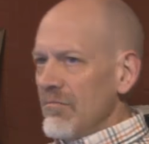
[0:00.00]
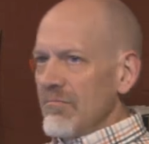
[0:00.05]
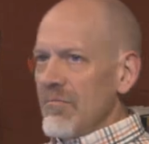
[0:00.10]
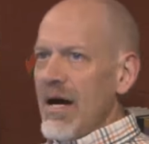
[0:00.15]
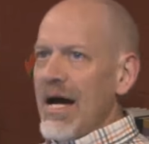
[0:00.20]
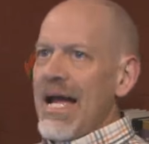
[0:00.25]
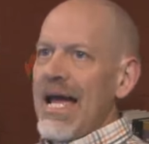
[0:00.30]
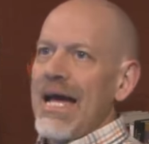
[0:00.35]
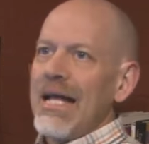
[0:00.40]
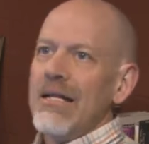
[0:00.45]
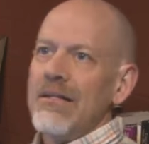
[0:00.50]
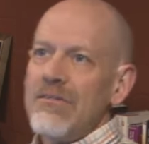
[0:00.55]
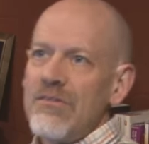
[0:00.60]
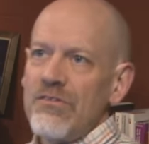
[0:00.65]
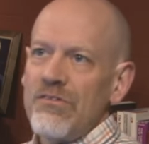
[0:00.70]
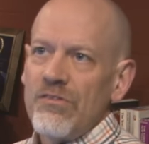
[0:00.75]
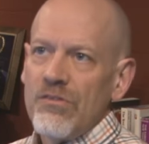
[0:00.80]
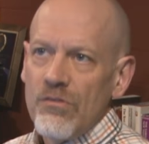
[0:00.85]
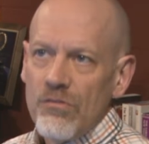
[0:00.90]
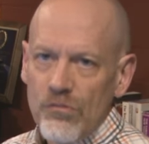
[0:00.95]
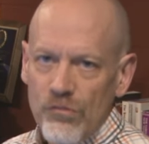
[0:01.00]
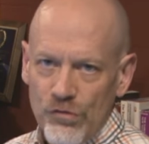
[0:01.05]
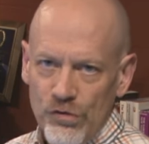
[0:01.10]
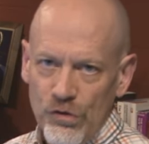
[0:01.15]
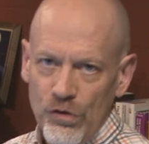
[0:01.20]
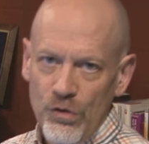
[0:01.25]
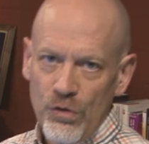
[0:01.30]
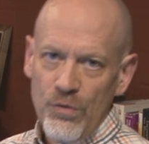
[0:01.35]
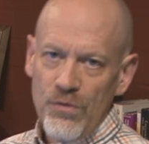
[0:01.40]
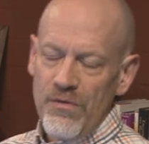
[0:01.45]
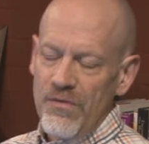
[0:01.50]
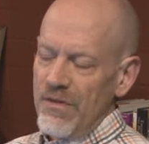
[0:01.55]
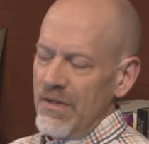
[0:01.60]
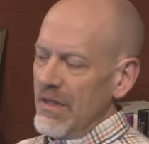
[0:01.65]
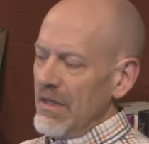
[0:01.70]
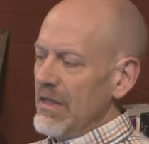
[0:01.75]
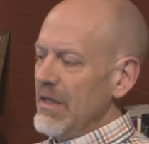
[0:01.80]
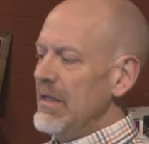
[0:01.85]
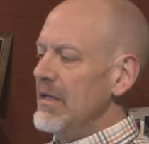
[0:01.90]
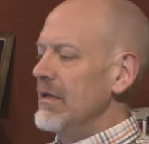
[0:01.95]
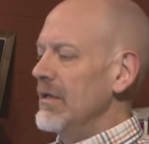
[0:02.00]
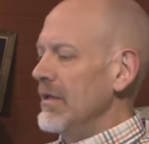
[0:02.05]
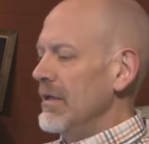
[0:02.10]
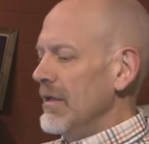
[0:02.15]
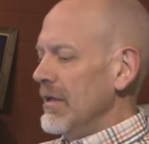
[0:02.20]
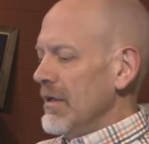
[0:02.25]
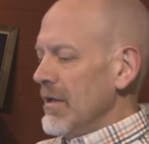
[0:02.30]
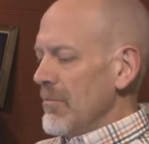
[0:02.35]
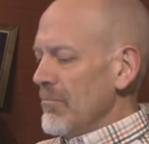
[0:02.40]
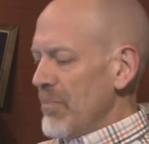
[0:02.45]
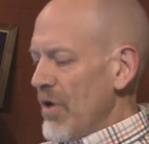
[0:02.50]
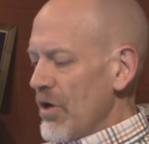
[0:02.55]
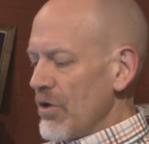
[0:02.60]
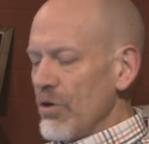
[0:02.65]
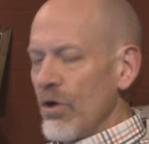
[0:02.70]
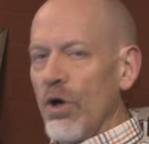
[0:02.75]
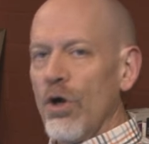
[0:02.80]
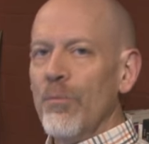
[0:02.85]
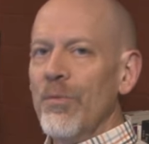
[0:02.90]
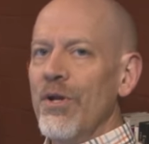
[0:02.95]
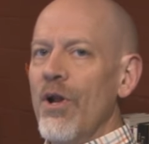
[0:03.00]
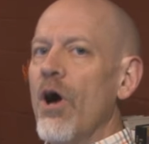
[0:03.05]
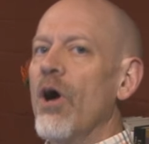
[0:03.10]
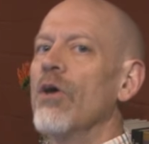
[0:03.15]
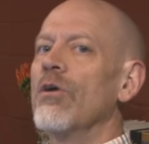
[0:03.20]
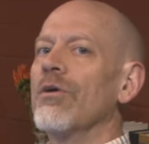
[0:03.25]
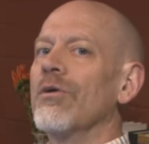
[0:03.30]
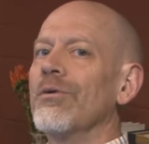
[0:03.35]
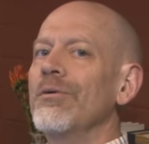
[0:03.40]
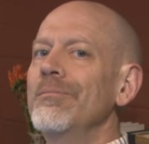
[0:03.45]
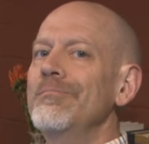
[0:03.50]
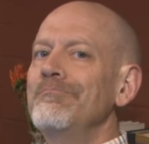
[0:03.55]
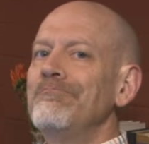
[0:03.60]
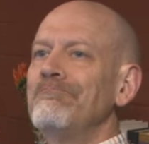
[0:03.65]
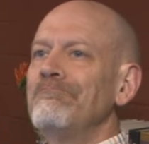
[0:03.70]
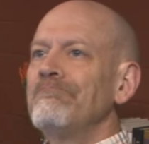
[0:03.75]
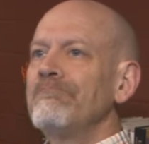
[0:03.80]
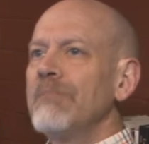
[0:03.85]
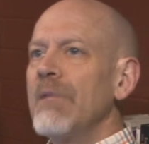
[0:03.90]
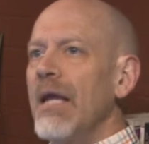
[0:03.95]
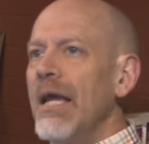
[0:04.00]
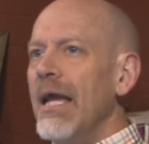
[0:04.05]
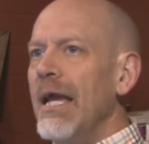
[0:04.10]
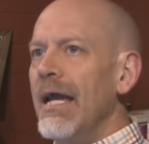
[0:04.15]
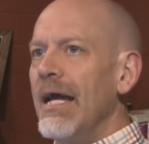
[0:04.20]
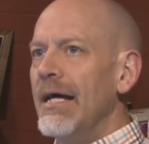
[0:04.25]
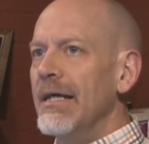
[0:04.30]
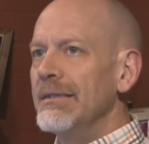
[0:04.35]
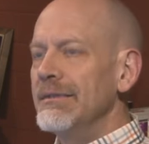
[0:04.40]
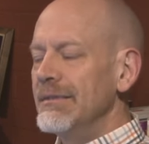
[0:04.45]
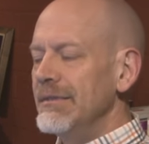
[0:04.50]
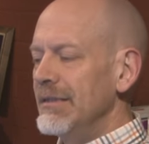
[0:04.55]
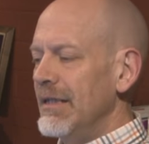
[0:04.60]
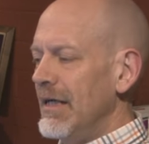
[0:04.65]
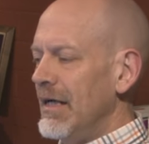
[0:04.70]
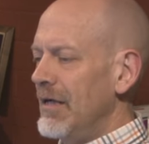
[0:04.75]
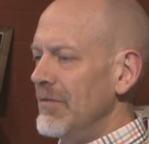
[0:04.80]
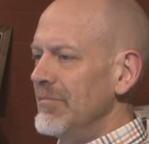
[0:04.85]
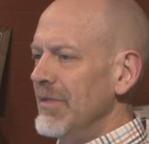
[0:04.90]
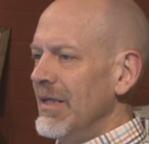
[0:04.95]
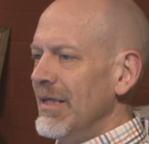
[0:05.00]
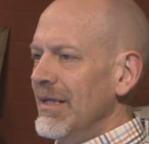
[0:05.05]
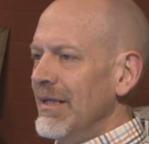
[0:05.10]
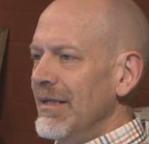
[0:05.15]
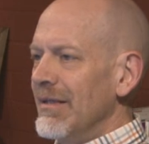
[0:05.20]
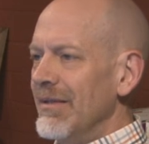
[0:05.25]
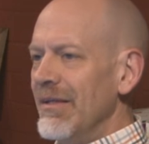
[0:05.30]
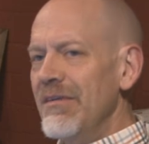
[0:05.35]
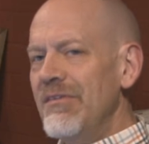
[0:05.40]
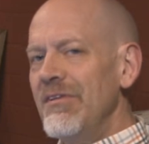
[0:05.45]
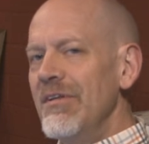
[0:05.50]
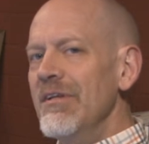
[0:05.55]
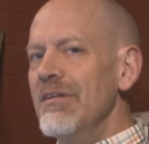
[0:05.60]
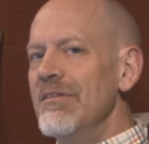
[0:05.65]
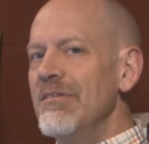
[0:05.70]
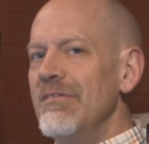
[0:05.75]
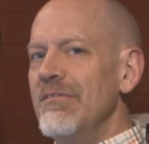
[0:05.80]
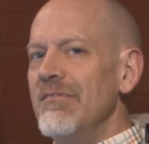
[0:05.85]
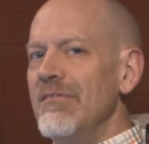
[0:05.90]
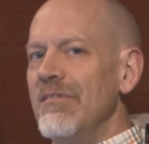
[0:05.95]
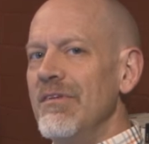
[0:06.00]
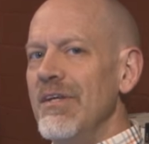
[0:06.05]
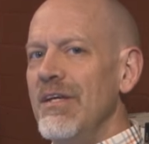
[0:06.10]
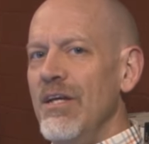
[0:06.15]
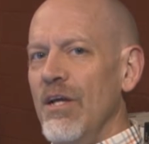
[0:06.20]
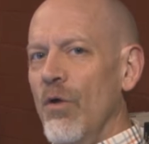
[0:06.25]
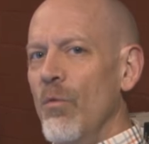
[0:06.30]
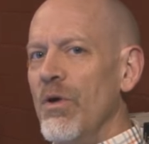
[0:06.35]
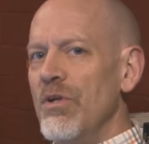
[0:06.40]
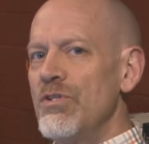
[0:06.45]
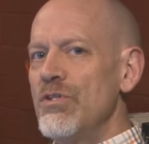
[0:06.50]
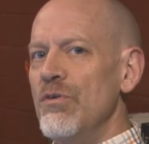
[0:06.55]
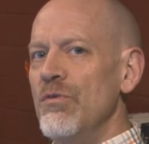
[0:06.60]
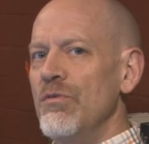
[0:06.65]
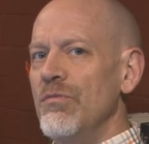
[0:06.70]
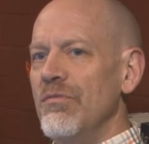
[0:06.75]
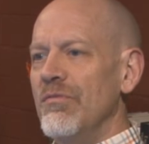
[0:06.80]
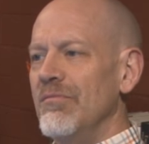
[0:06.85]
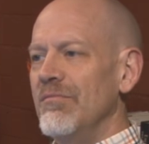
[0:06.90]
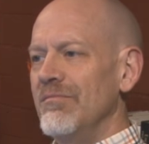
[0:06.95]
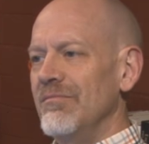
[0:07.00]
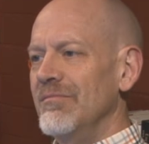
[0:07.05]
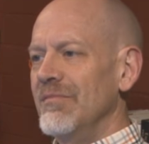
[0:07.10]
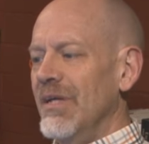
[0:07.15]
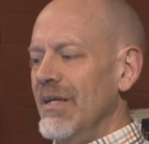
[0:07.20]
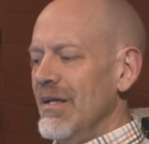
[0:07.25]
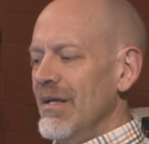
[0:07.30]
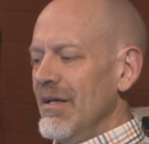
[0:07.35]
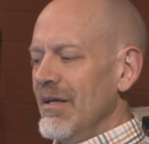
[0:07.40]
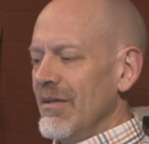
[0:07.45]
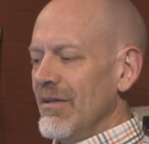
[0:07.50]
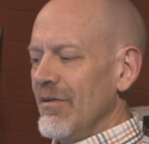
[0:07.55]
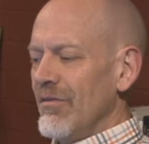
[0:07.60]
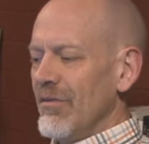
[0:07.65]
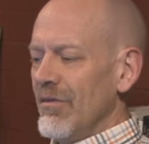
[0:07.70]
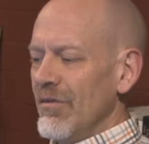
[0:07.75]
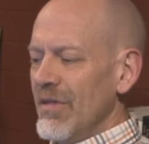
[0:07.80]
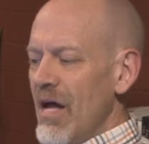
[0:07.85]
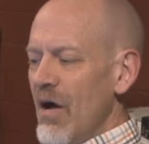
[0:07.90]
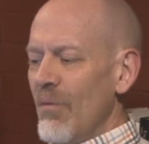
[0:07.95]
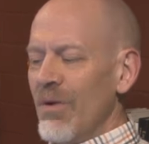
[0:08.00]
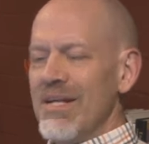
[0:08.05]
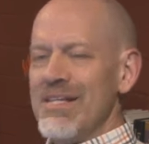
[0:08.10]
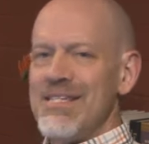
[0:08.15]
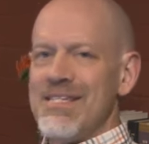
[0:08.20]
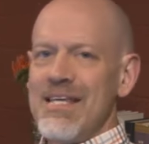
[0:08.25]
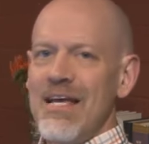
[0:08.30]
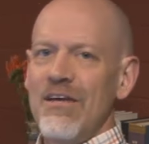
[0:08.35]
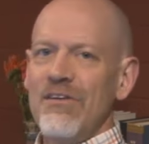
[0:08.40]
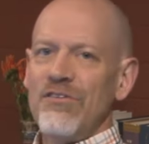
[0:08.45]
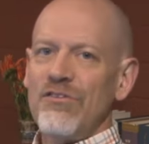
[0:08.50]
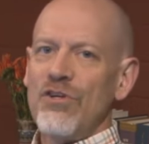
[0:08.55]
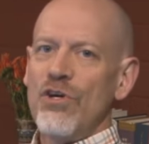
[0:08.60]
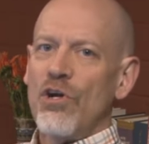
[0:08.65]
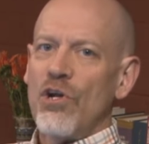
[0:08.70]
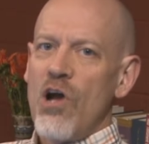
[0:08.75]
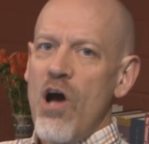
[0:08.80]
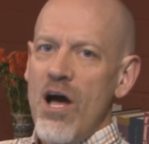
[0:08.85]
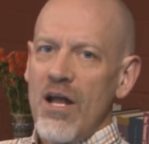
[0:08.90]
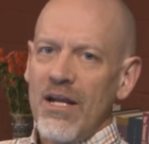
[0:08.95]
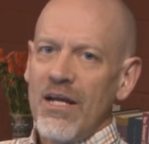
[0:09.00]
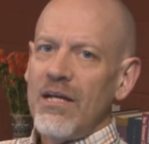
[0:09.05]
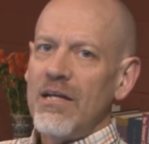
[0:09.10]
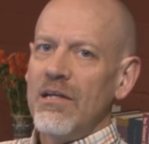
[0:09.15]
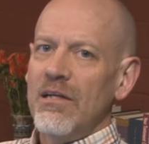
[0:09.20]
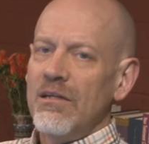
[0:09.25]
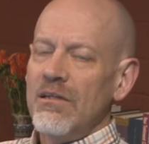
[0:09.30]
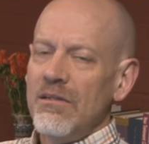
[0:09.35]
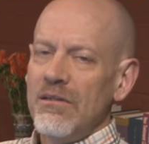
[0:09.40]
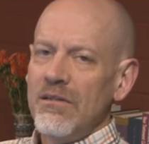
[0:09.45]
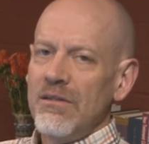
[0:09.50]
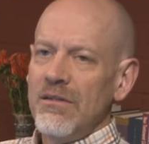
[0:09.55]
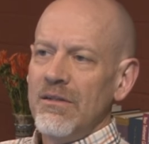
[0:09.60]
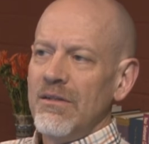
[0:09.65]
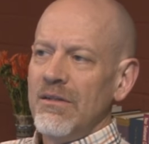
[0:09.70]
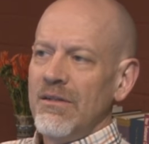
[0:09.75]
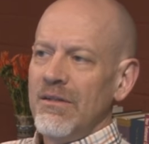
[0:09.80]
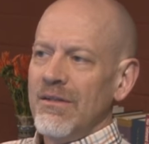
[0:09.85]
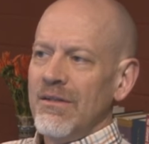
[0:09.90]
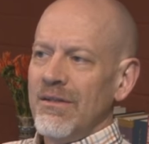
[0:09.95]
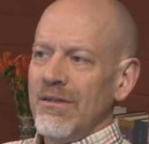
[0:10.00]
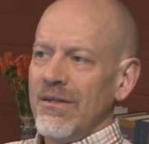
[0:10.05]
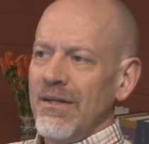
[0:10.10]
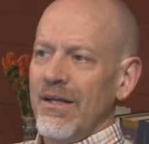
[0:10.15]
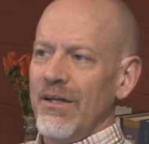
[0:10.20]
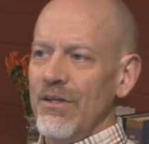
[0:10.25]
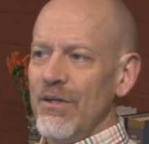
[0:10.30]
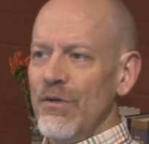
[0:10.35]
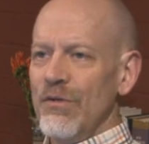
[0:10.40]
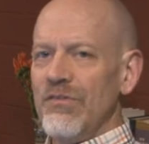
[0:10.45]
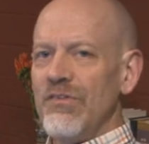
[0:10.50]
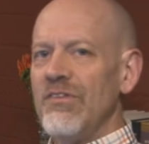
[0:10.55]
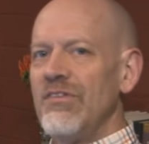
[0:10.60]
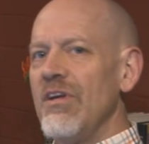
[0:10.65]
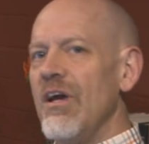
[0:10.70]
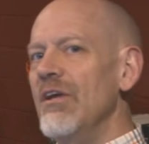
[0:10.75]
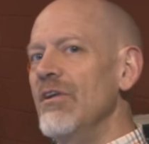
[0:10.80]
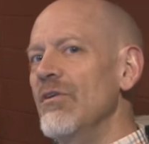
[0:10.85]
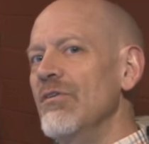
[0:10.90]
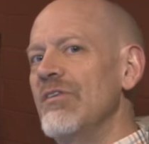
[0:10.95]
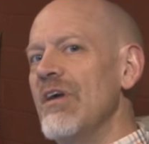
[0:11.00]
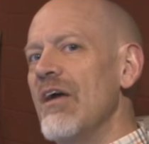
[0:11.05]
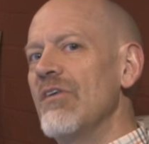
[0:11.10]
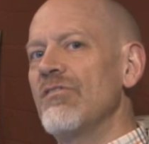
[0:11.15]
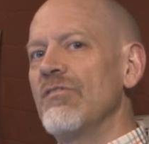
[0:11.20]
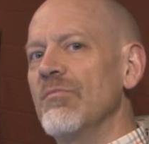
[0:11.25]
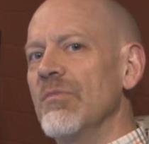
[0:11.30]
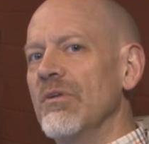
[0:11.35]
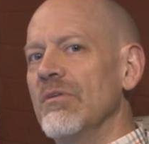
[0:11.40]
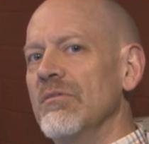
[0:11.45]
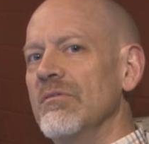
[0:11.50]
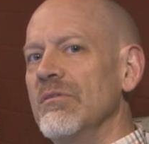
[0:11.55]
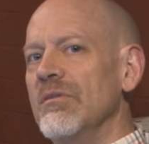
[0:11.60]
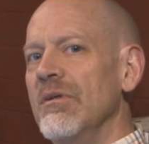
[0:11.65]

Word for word: my edits to the Bart Ehrman article and uh, listen and hear what you. Now, when it says Quranic, it used to say New Testament.